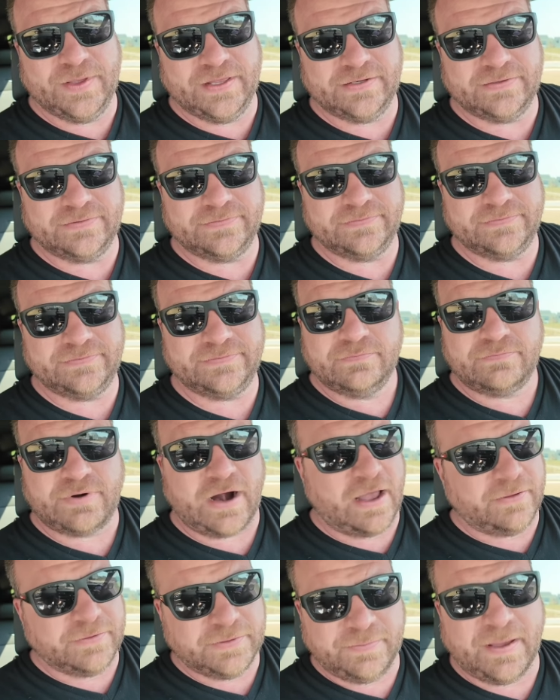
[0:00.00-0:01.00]
and
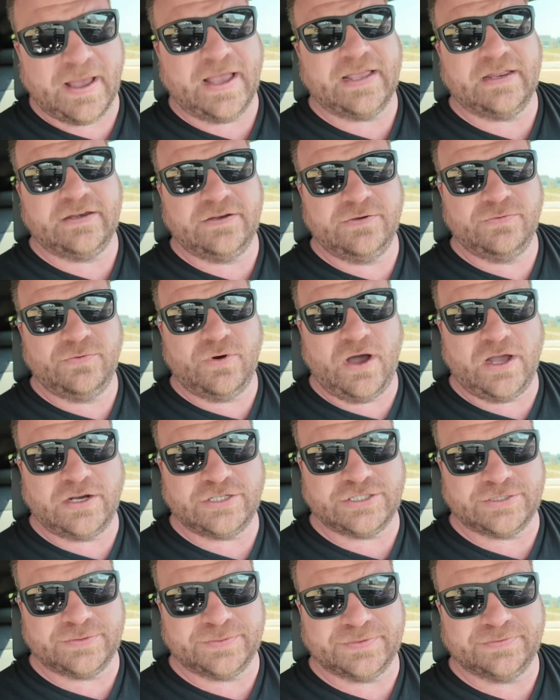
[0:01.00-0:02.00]
probably buy a new
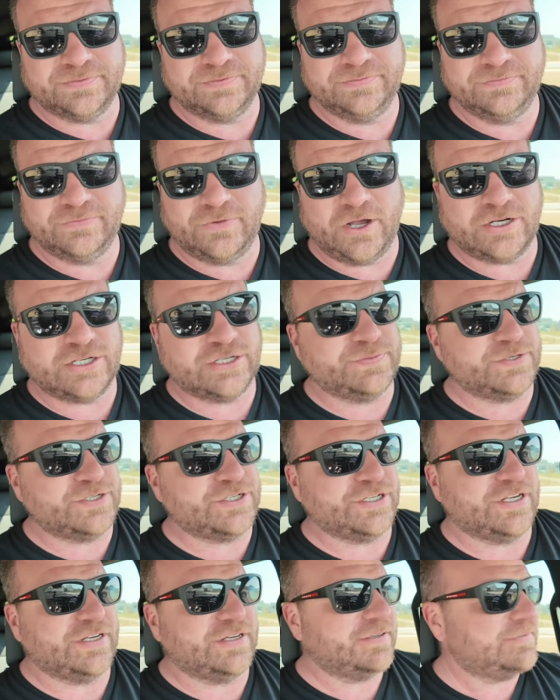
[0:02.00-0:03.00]
washer washing
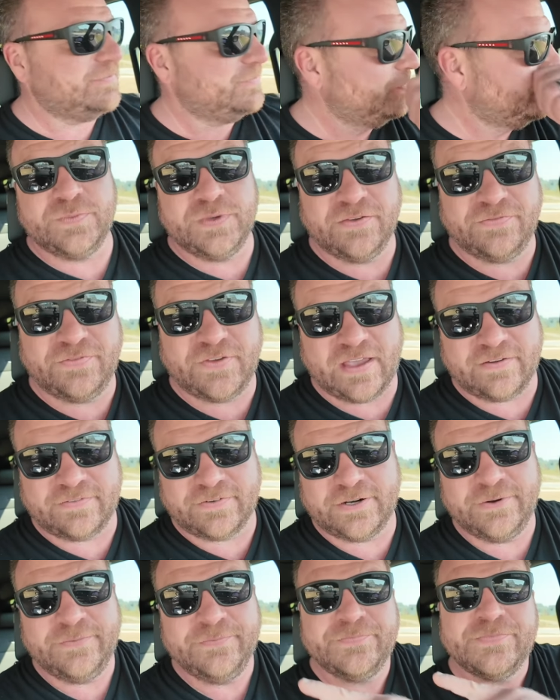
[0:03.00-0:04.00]
machine. Do me a
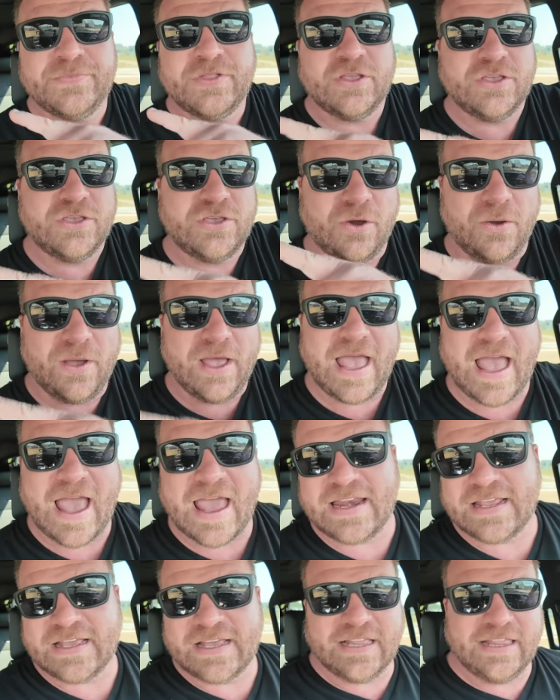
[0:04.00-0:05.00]
favor, go ahead
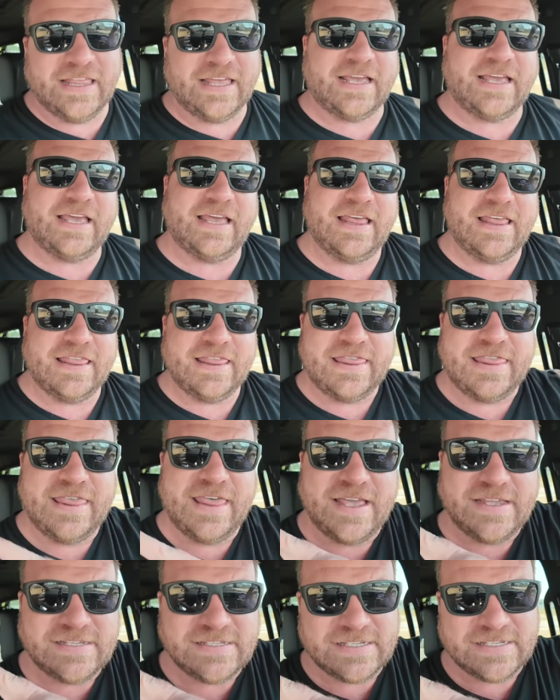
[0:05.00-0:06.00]
and click
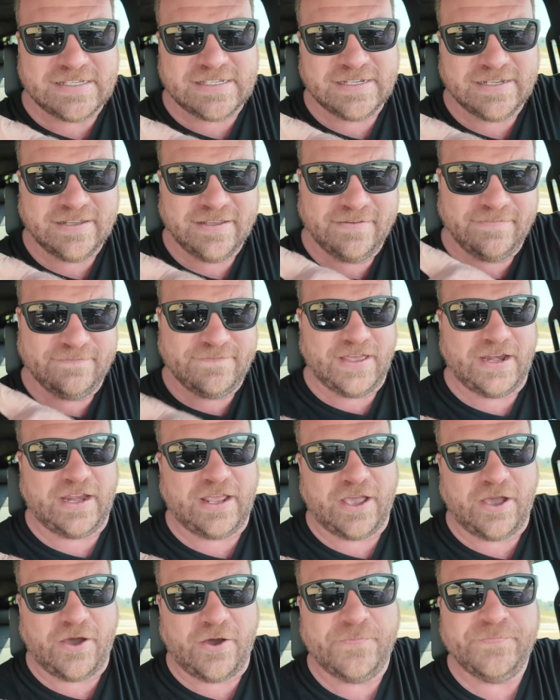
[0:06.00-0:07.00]
this
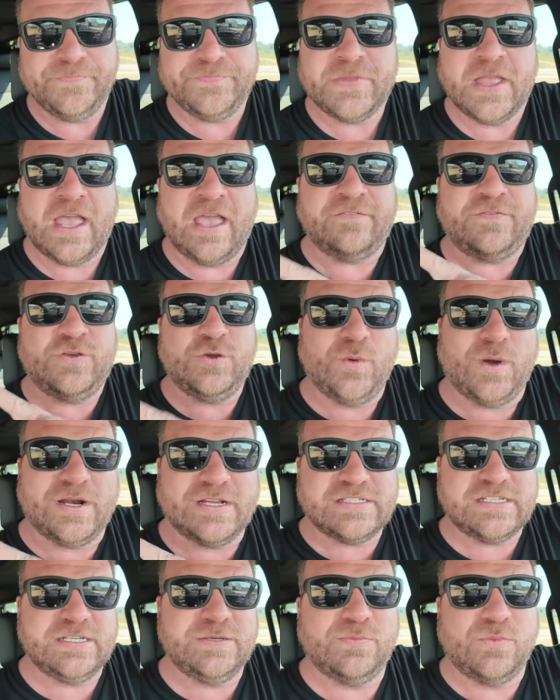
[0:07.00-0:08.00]
video. If you want to
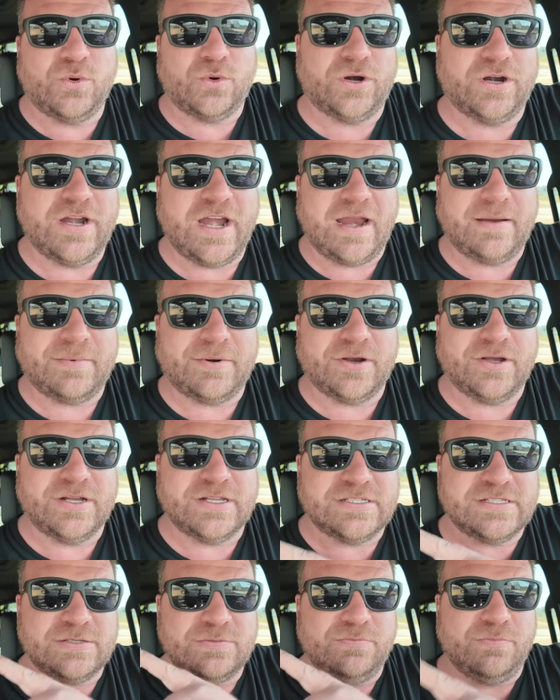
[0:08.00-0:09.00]
see more
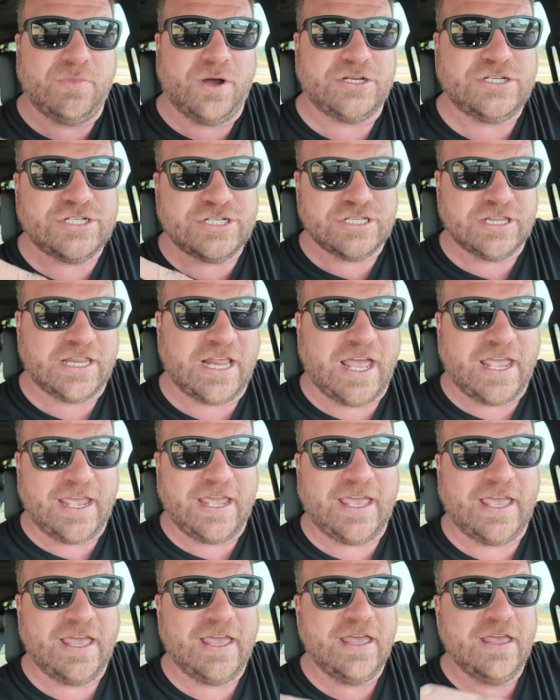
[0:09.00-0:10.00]
neighborhoods much
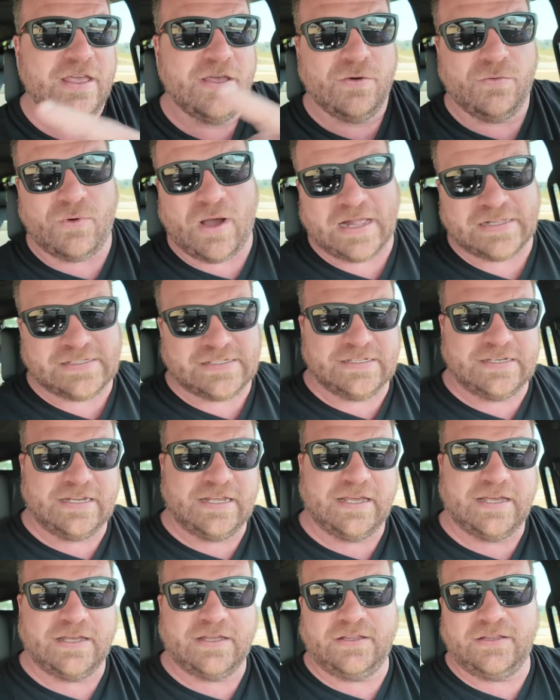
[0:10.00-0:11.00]
like Watson
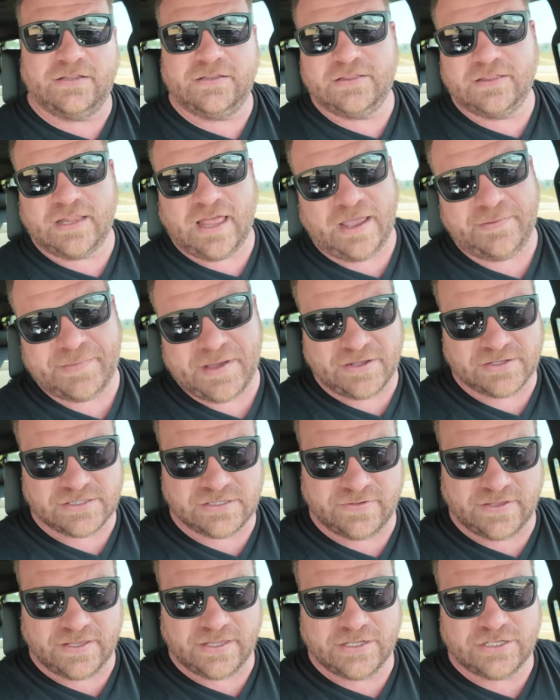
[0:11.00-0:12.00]
Hill, Limehouse
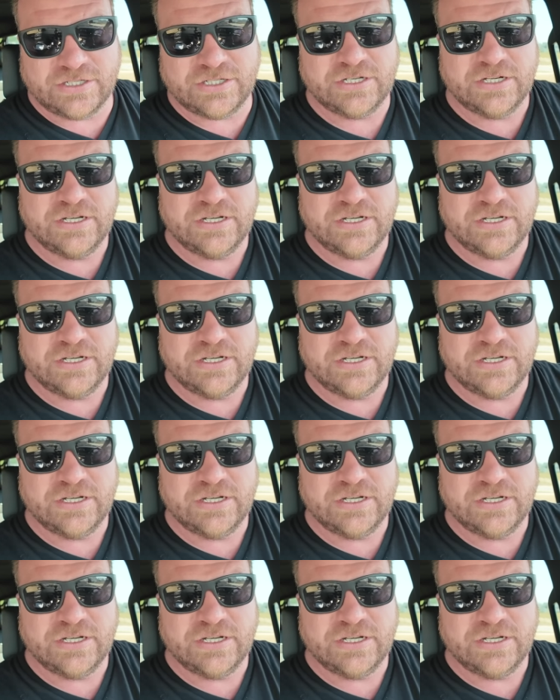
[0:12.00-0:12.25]
Village.